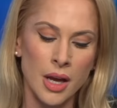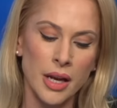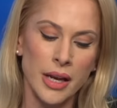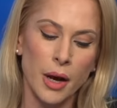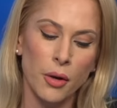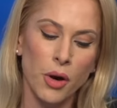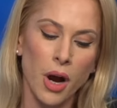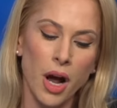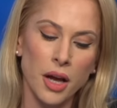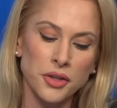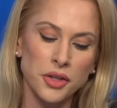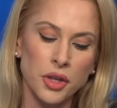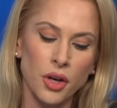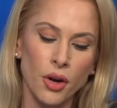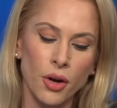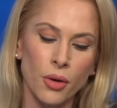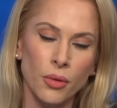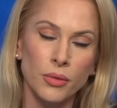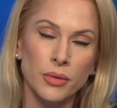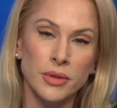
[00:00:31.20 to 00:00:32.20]
Now,
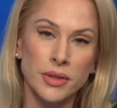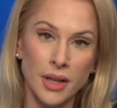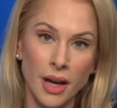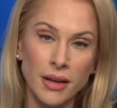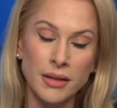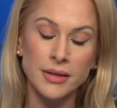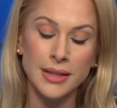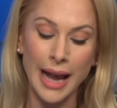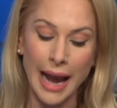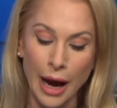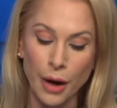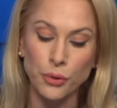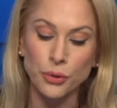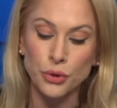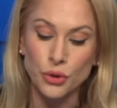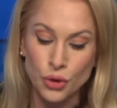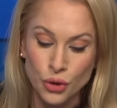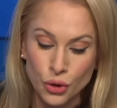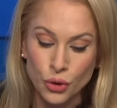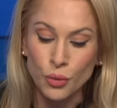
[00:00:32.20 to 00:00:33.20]
Costco does
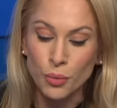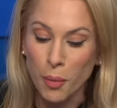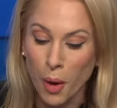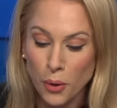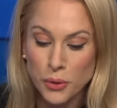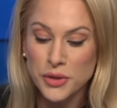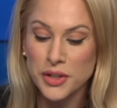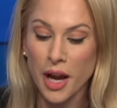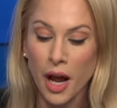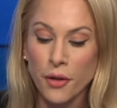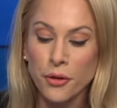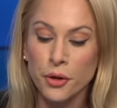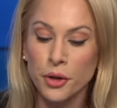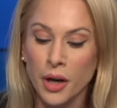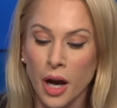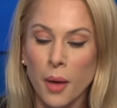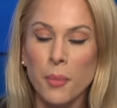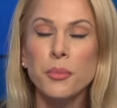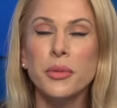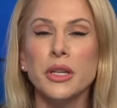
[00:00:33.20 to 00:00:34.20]
outdo most other
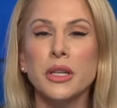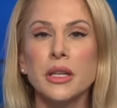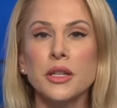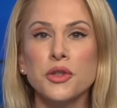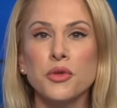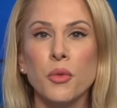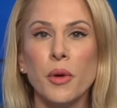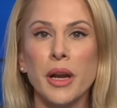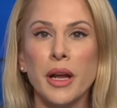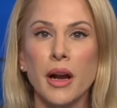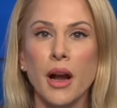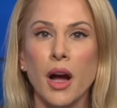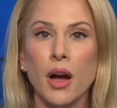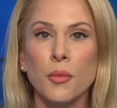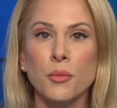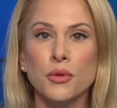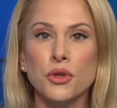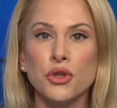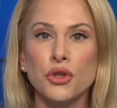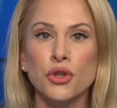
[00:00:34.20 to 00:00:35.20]
companies when it
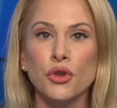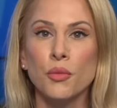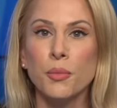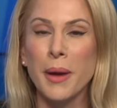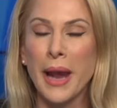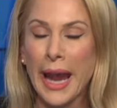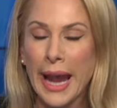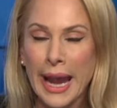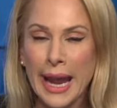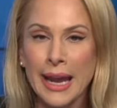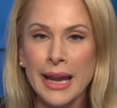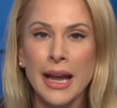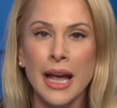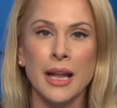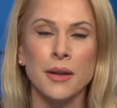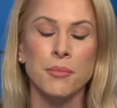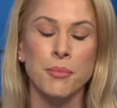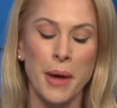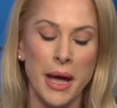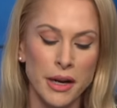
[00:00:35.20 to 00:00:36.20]
comes to pay
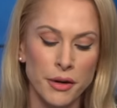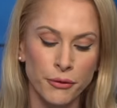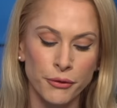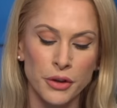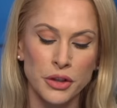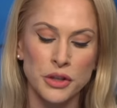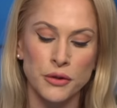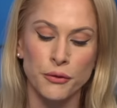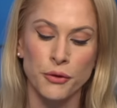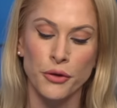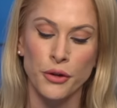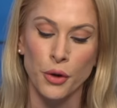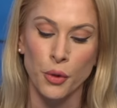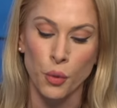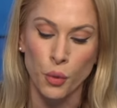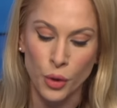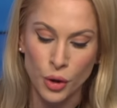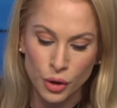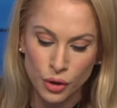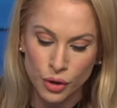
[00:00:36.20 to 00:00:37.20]
and benefits for their
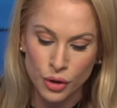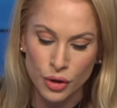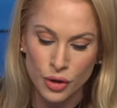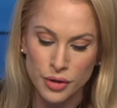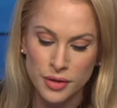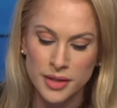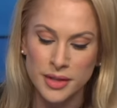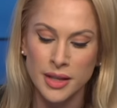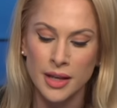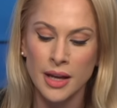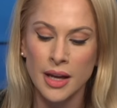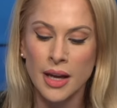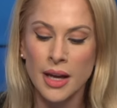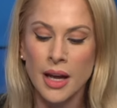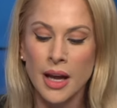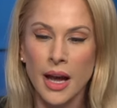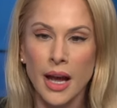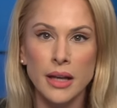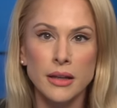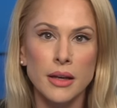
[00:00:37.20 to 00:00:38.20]
workers,
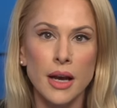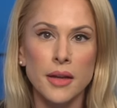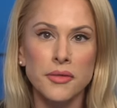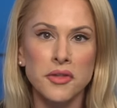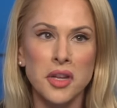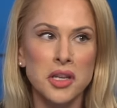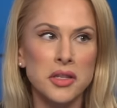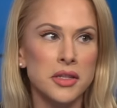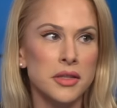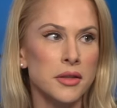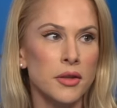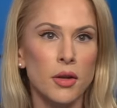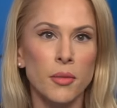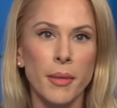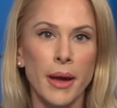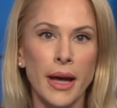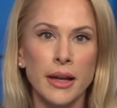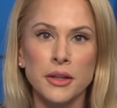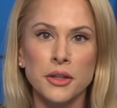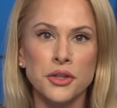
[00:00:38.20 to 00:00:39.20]
and yet they still
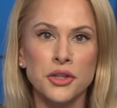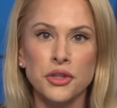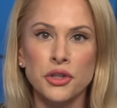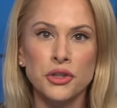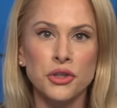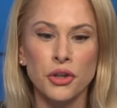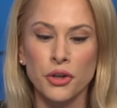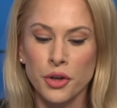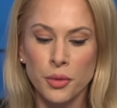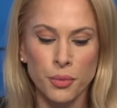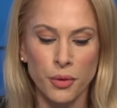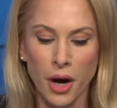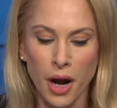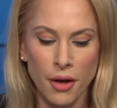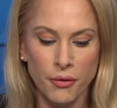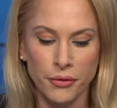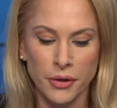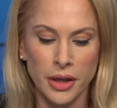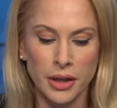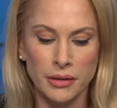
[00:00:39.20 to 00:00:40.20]
manage to turn a
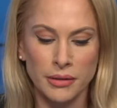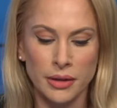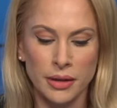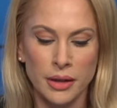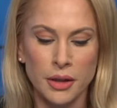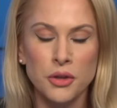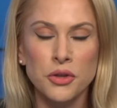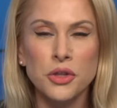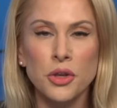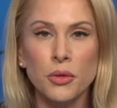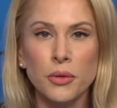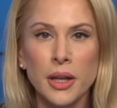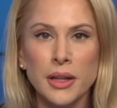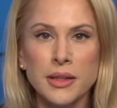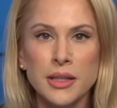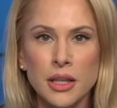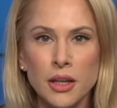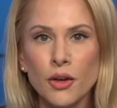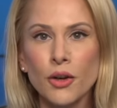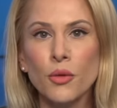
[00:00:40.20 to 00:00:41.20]
profit. So
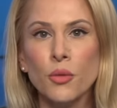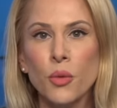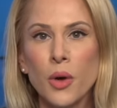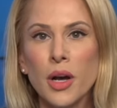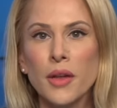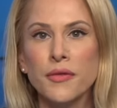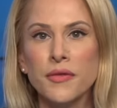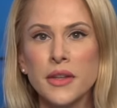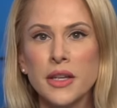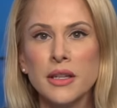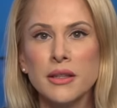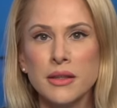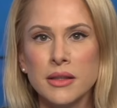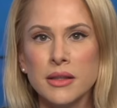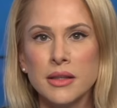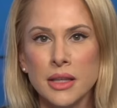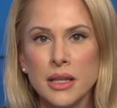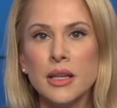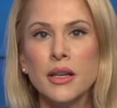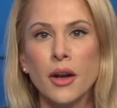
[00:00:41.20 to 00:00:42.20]
let's hear what the
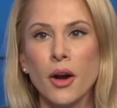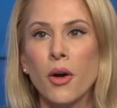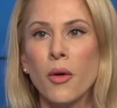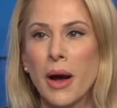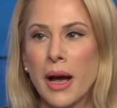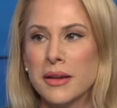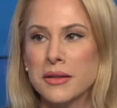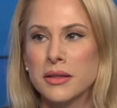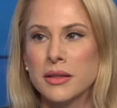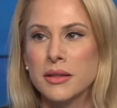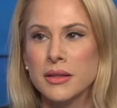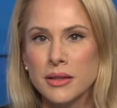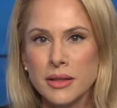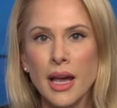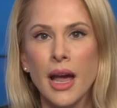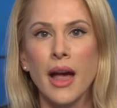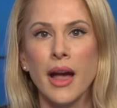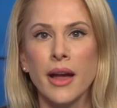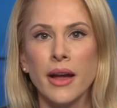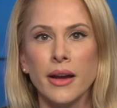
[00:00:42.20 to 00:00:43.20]
C E O has to
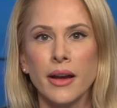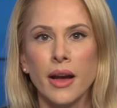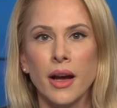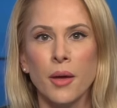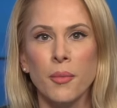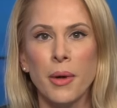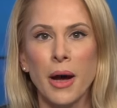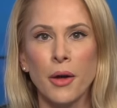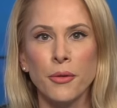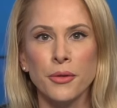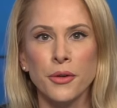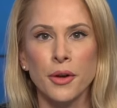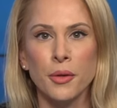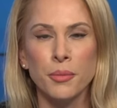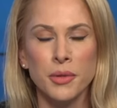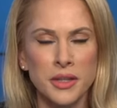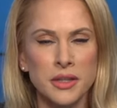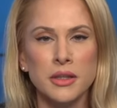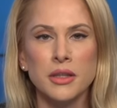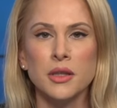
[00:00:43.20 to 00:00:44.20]
say about their
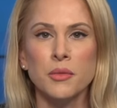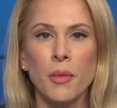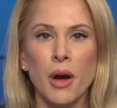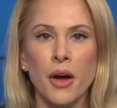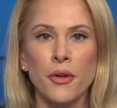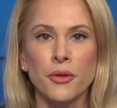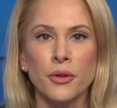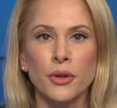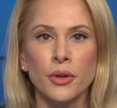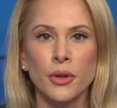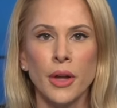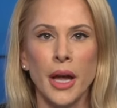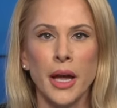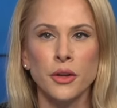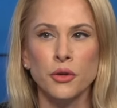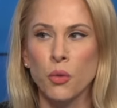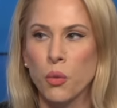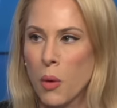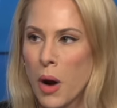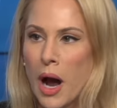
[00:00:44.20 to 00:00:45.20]
business model
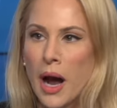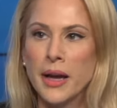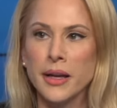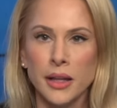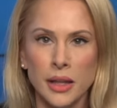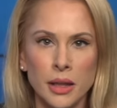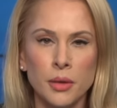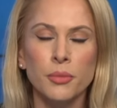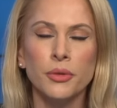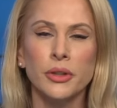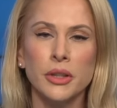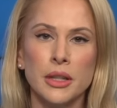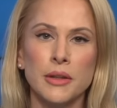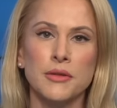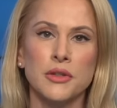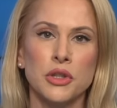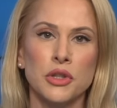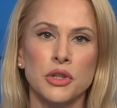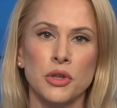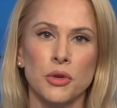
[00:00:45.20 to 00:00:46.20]
and why he
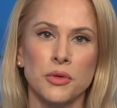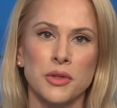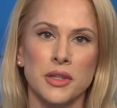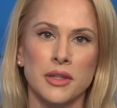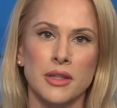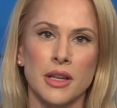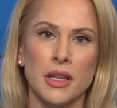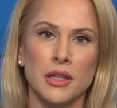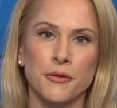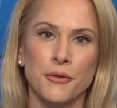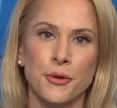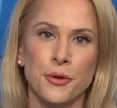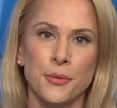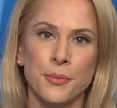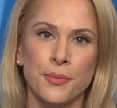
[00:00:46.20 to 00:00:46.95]
believes it's so successful.